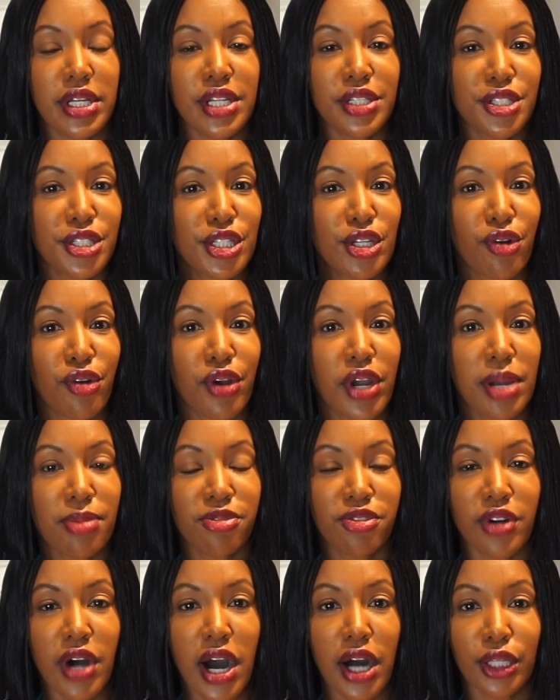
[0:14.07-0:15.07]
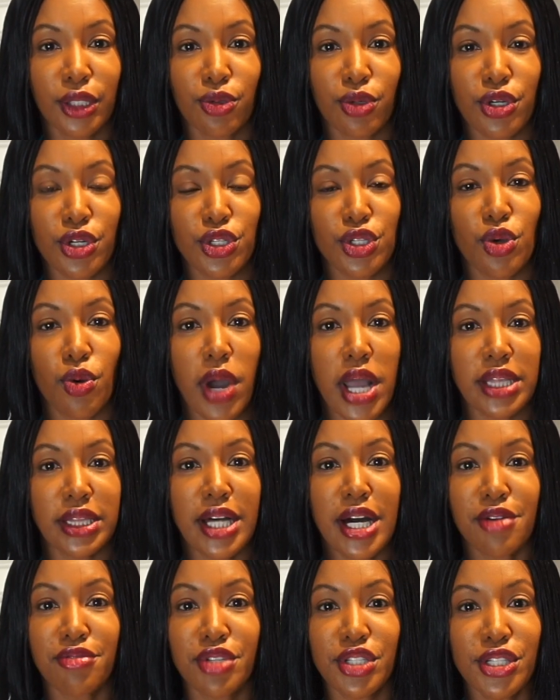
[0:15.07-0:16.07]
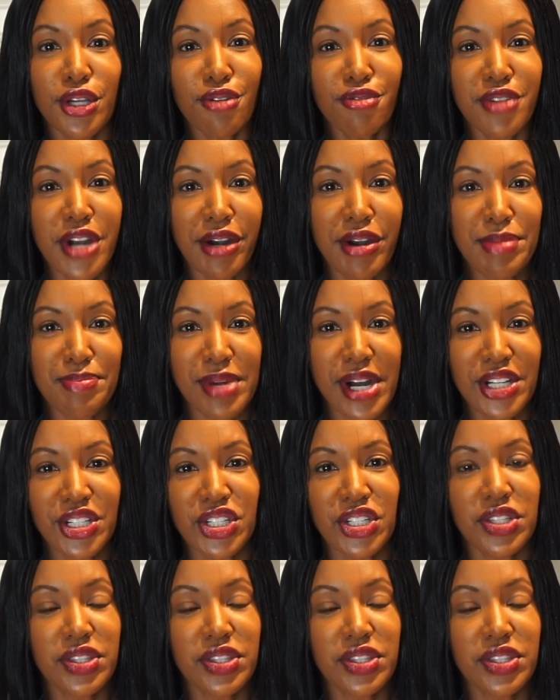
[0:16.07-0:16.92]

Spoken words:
Instagram followers who I love so very much.